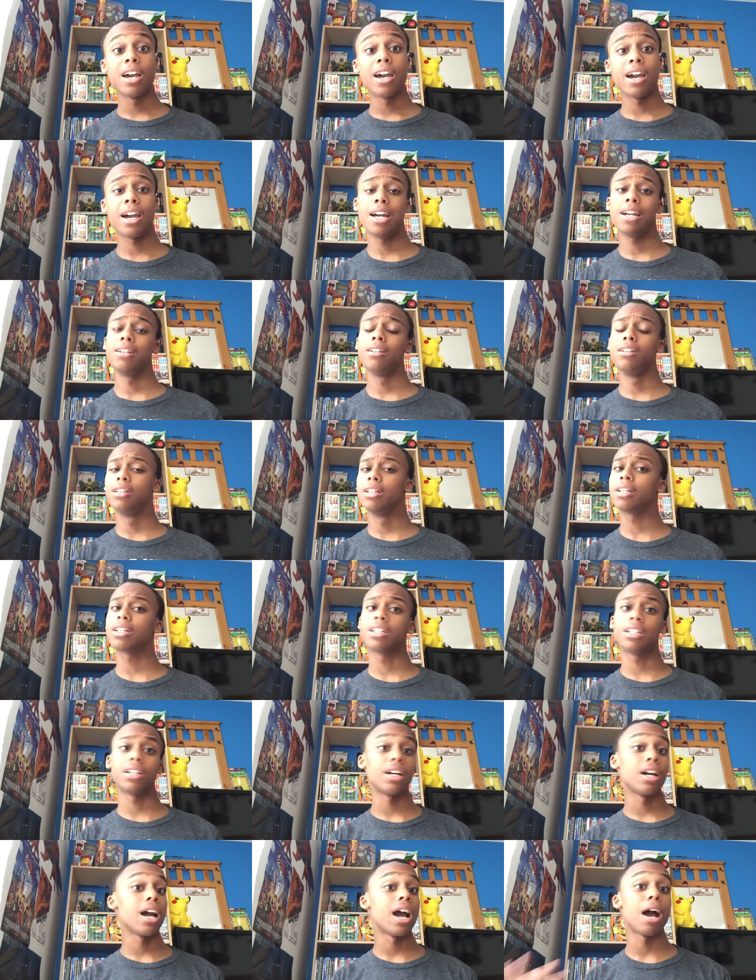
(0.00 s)
And look
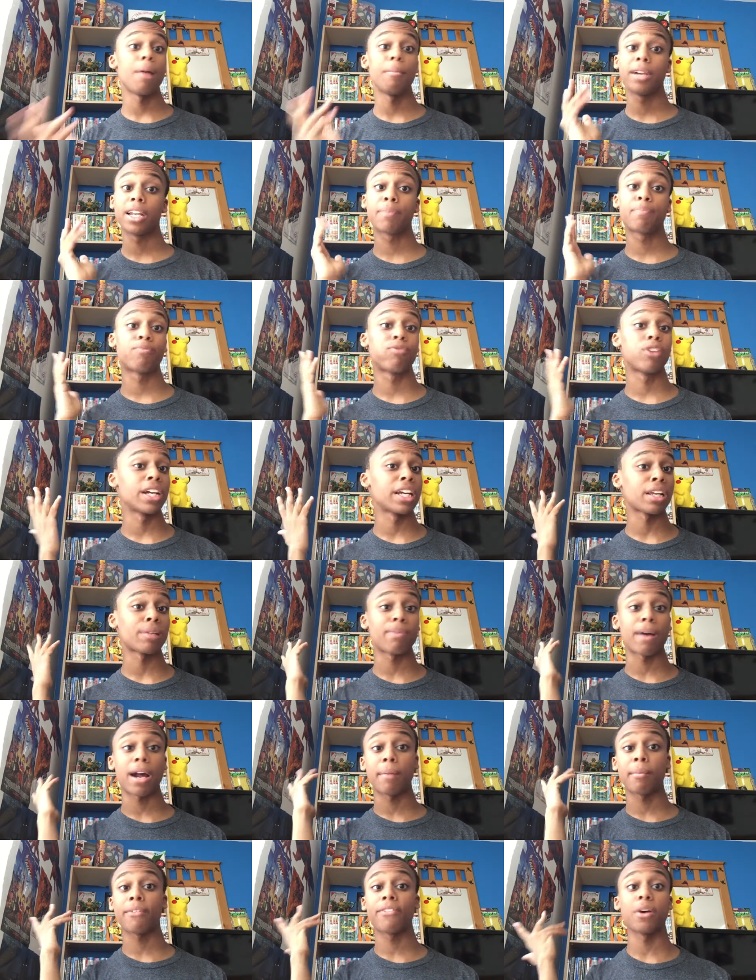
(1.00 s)
how many freaking
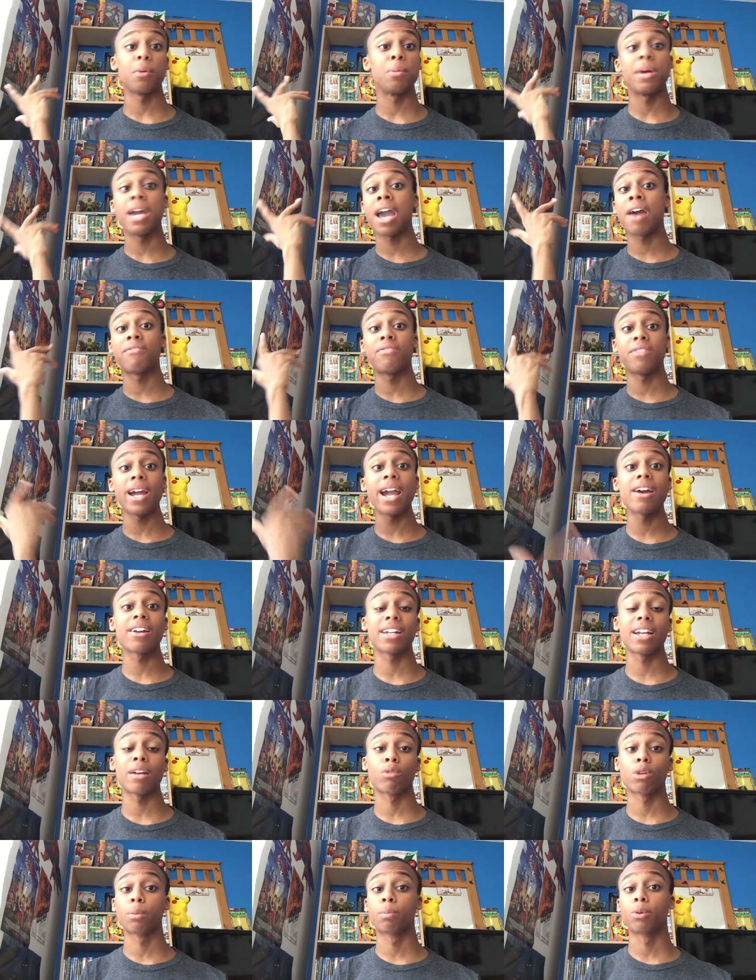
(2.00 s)
Spider Man films we have now.
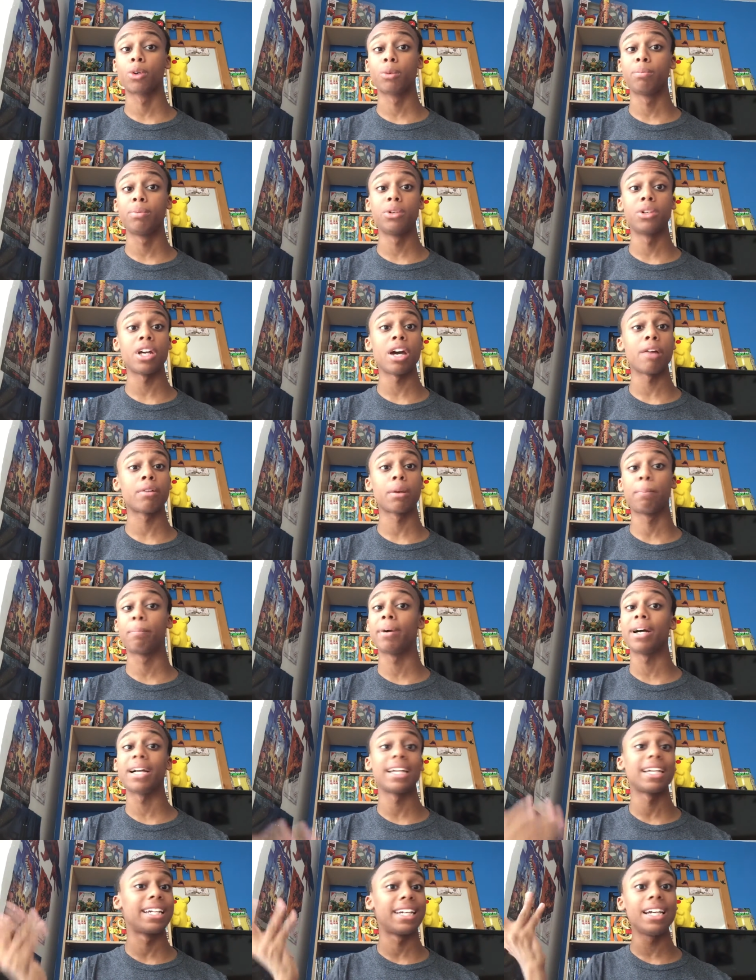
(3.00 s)
Get rebooted up the
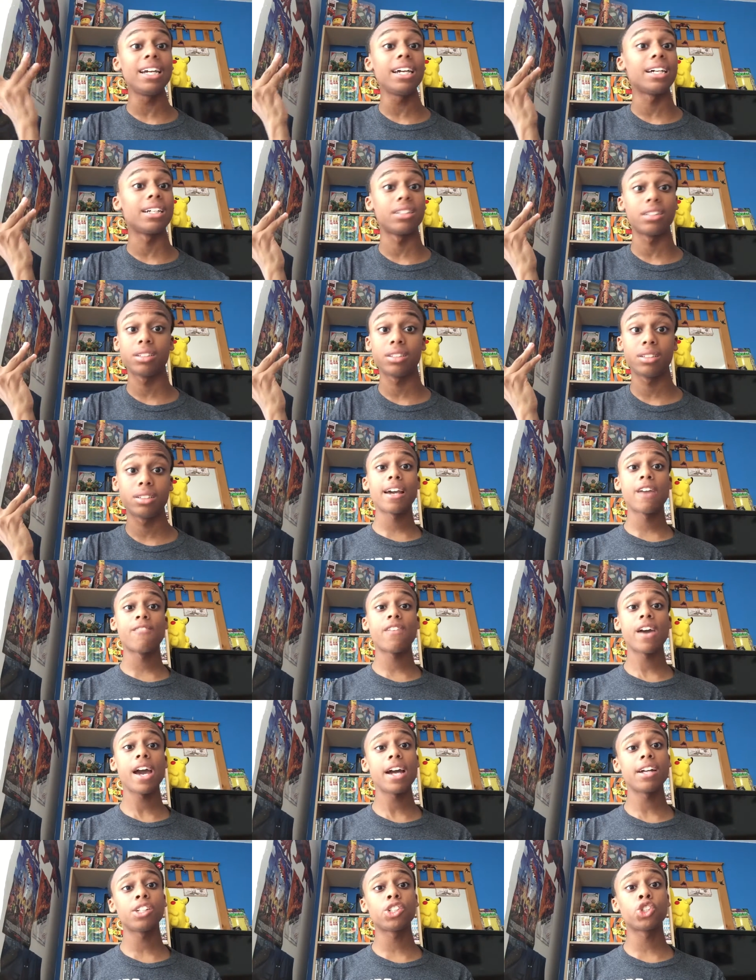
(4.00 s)
butt again. If
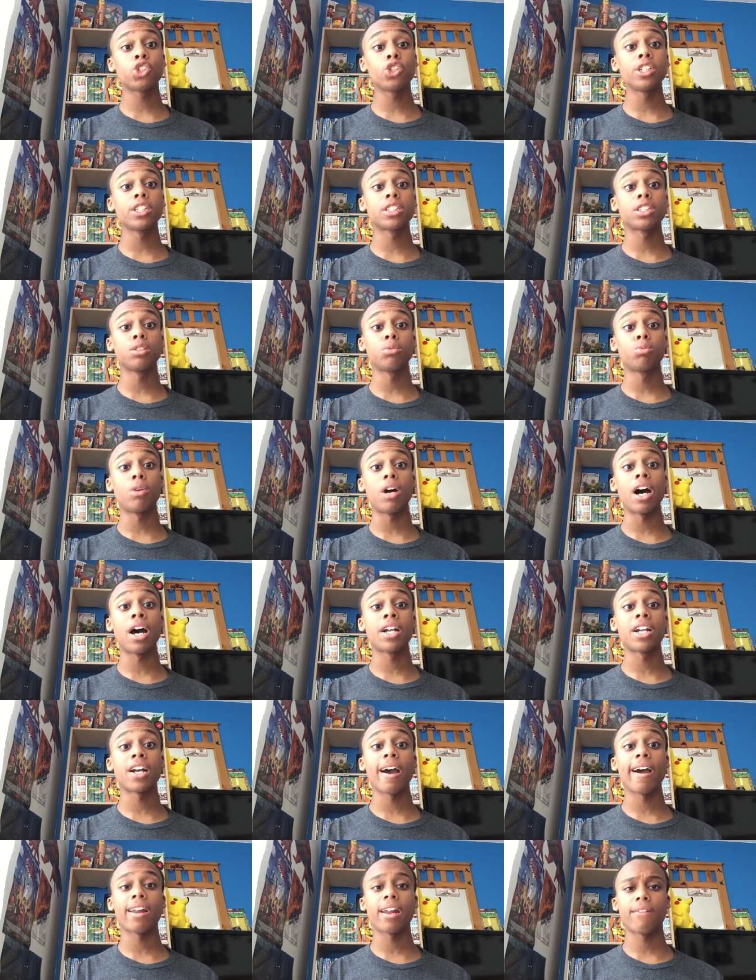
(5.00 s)
I had a choice to
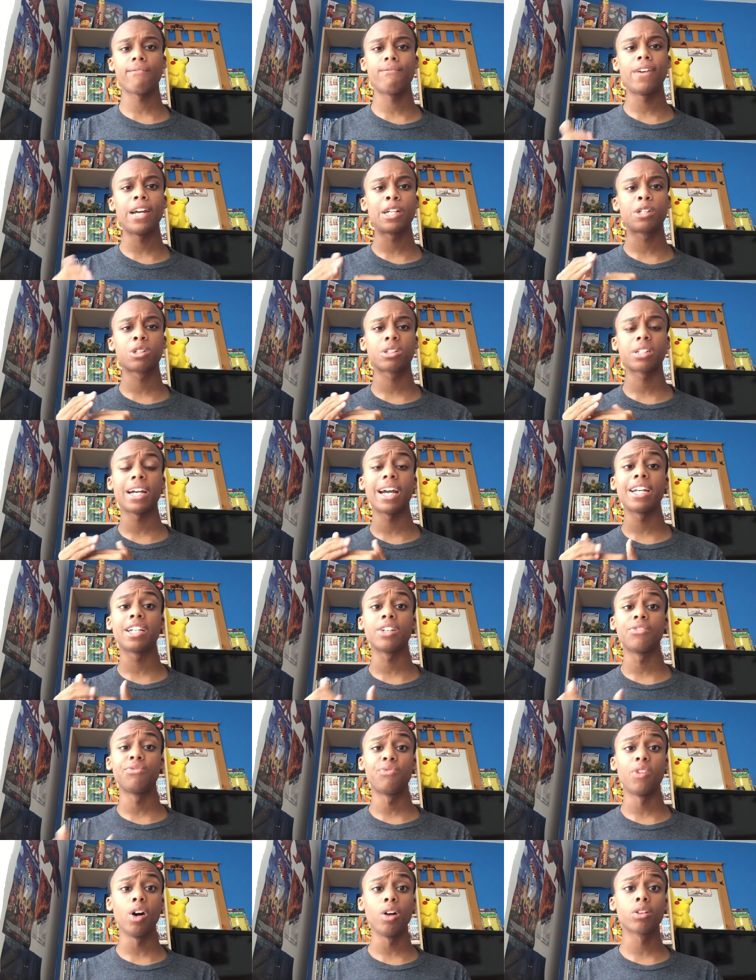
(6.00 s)
watch either Avengers Age
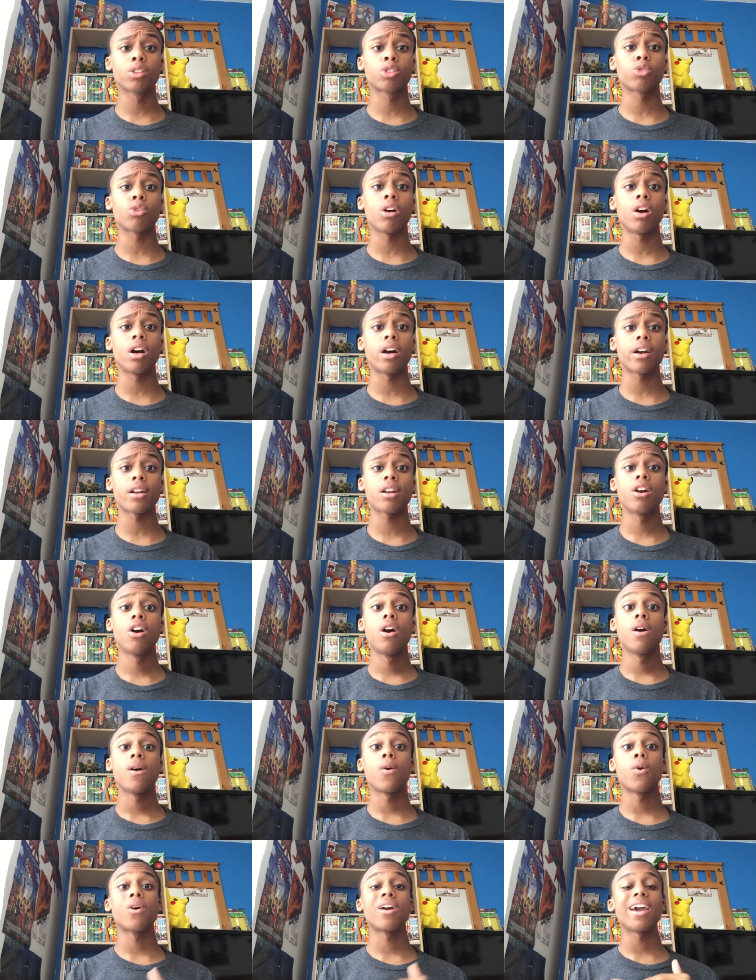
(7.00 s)
of Ultron
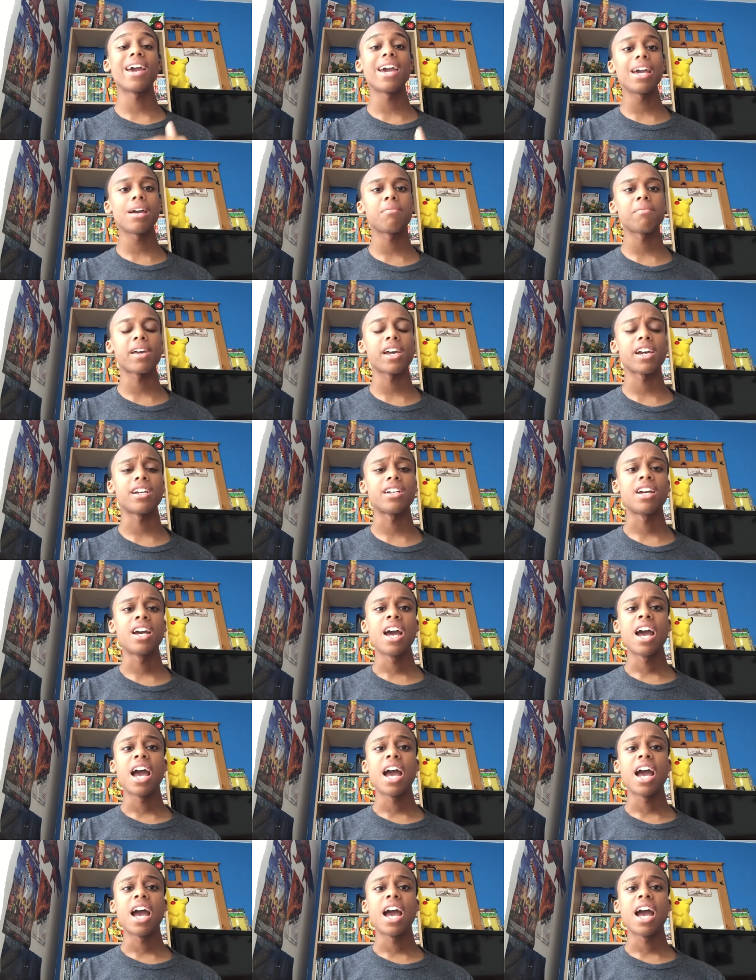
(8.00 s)
or Ant-Man,